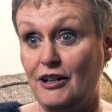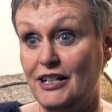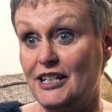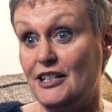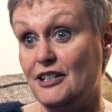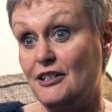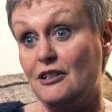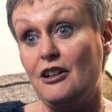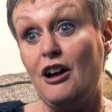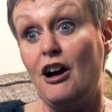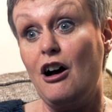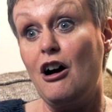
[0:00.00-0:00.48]

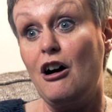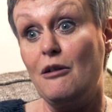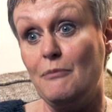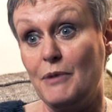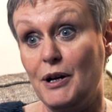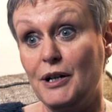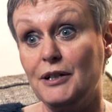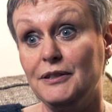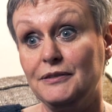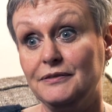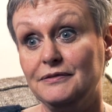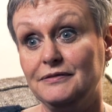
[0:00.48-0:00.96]
He's
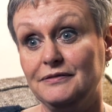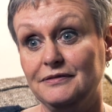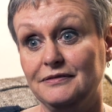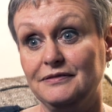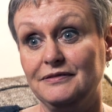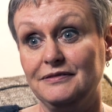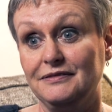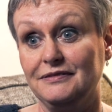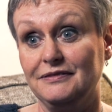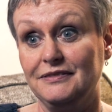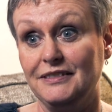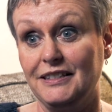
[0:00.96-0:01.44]
calmer.
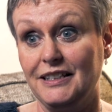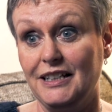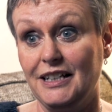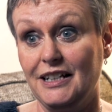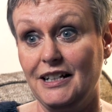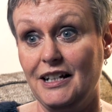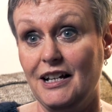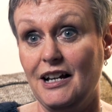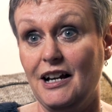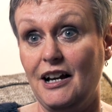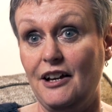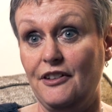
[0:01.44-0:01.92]

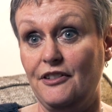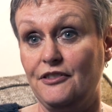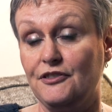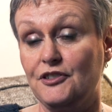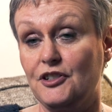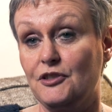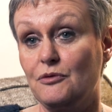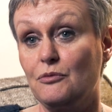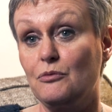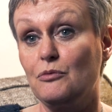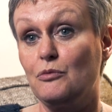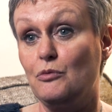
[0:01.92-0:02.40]

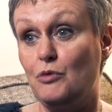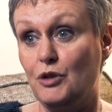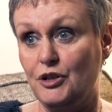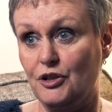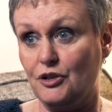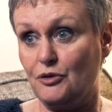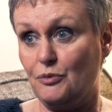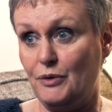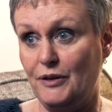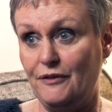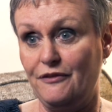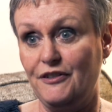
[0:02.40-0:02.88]
And
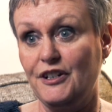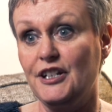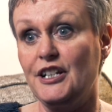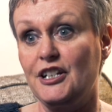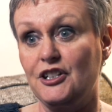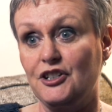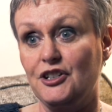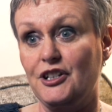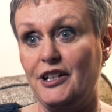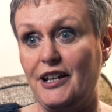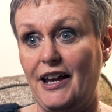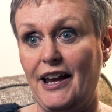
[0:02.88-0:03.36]
once we
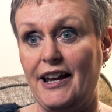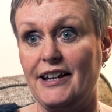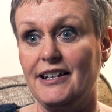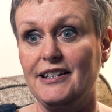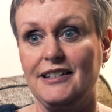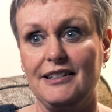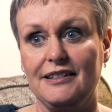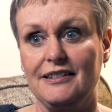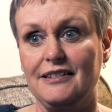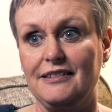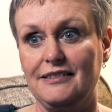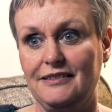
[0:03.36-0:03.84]
finished the
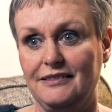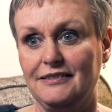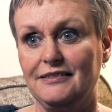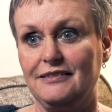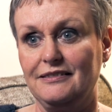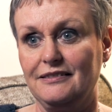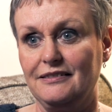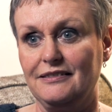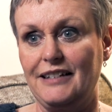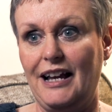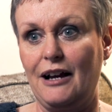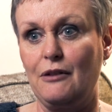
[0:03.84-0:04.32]
case,
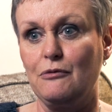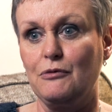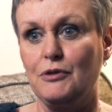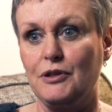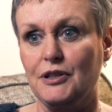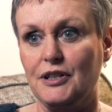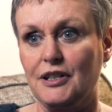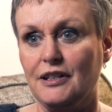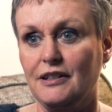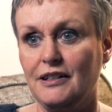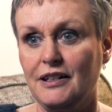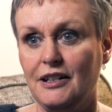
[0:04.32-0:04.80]
that
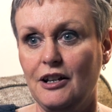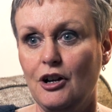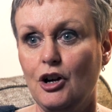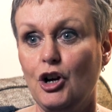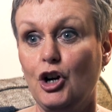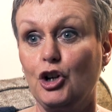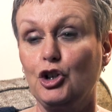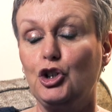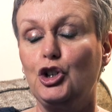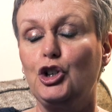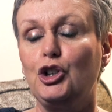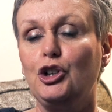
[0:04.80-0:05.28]
was
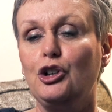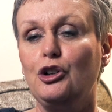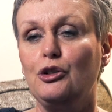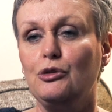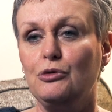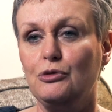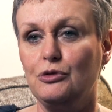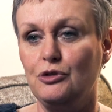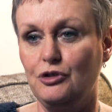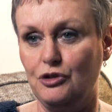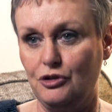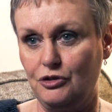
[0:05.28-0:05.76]
a
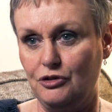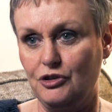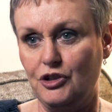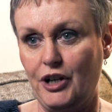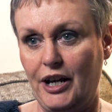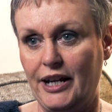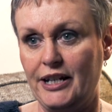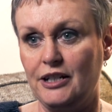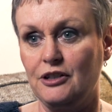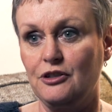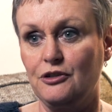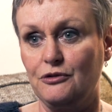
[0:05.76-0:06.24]
huge
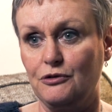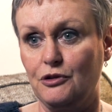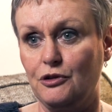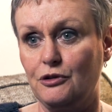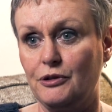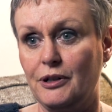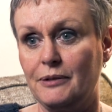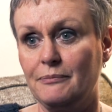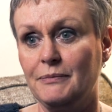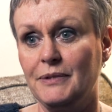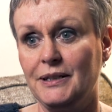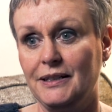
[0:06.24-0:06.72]
change
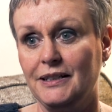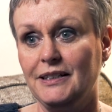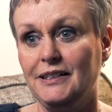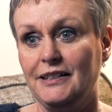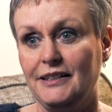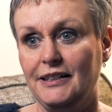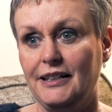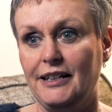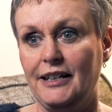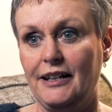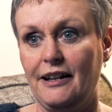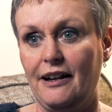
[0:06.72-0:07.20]
for him.
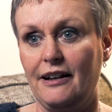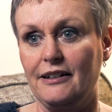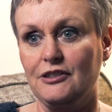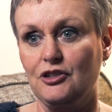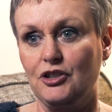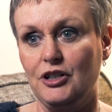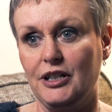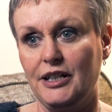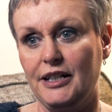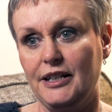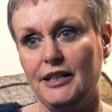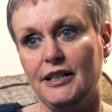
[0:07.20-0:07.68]
He
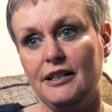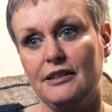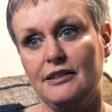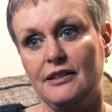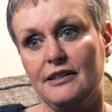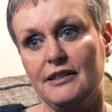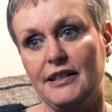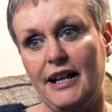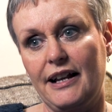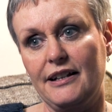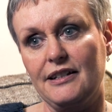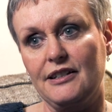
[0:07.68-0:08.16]
actually
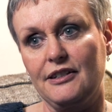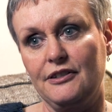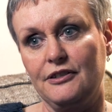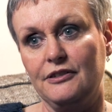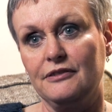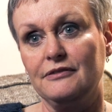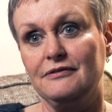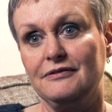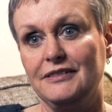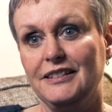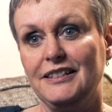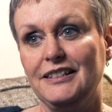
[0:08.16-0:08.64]
sat
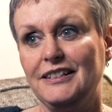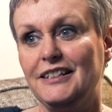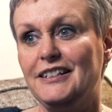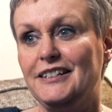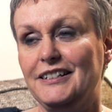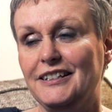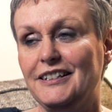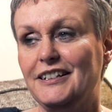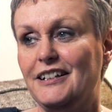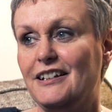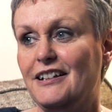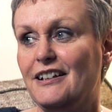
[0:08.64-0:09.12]
and,
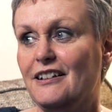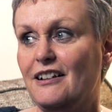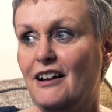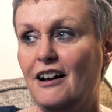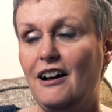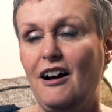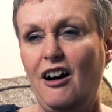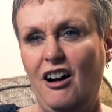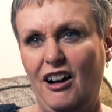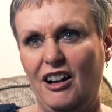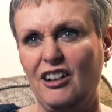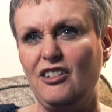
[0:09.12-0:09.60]

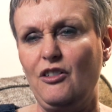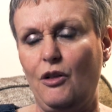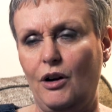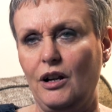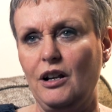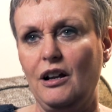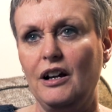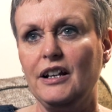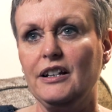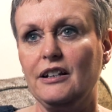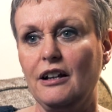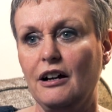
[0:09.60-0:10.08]
I
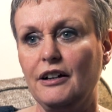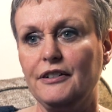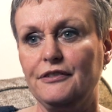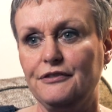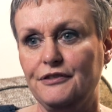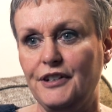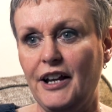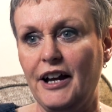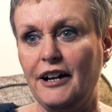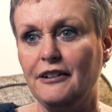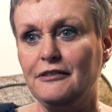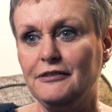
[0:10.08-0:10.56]
quite like
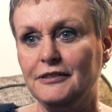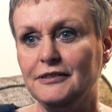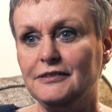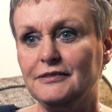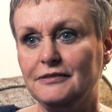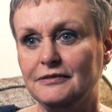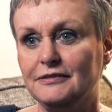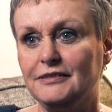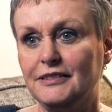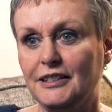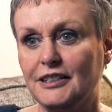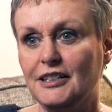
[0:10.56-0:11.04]
life now.
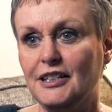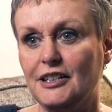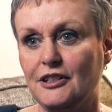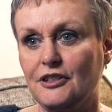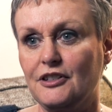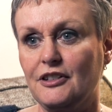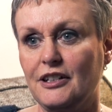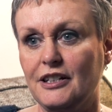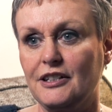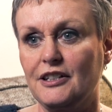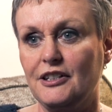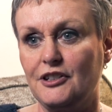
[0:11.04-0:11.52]

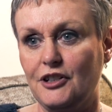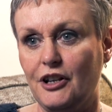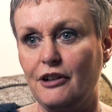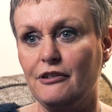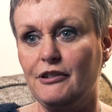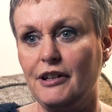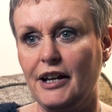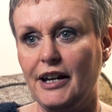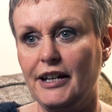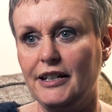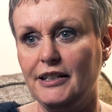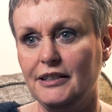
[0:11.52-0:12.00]
This is
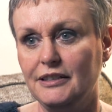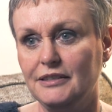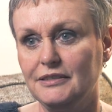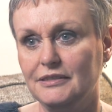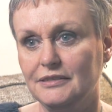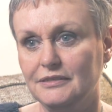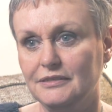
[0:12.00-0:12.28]
okay.